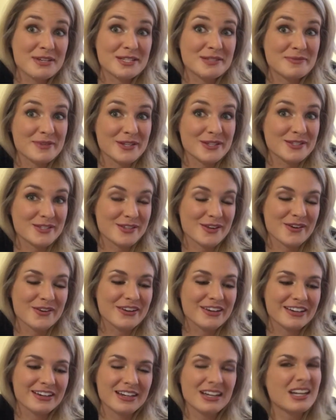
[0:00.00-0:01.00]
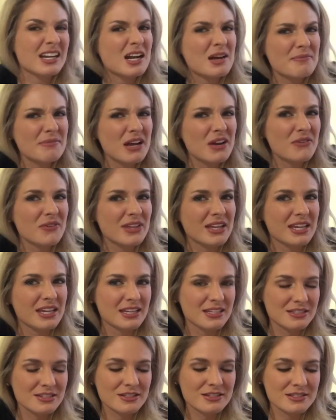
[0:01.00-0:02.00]
It smells so good. And I'm not really
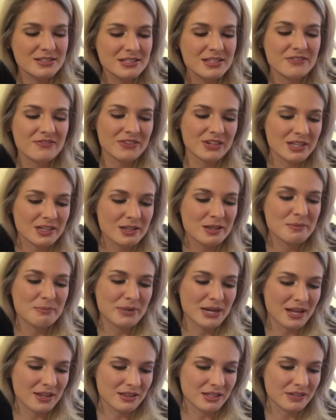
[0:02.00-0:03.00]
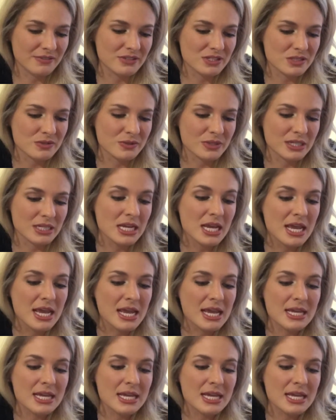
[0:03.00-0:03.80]
into the scent vanilla, but I love this one.